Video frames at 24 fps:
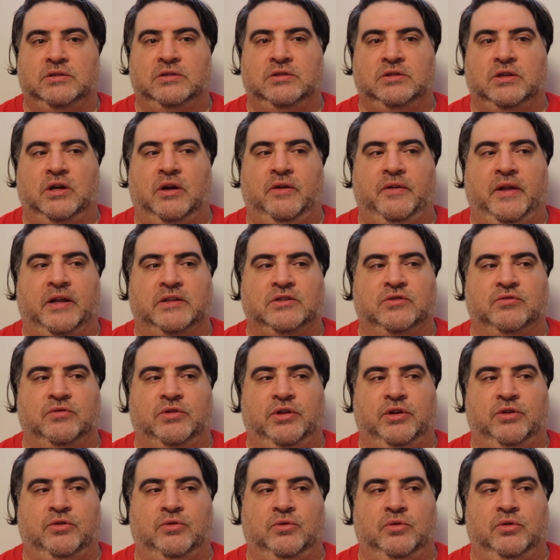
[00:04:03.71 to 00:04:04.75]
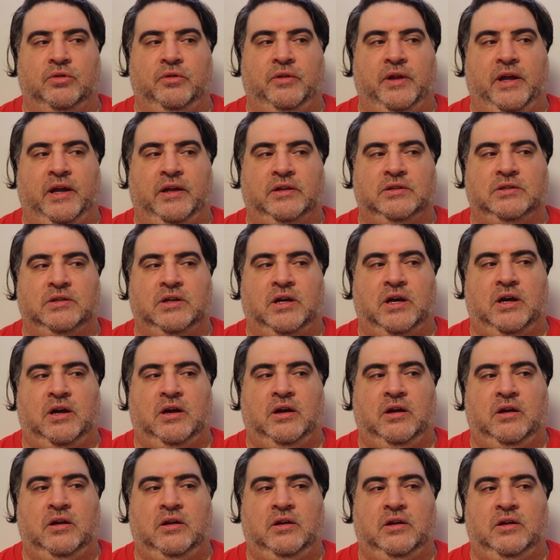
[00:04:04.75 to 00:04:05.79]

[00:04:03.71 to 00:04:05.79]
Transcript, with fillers: So that's really cool that I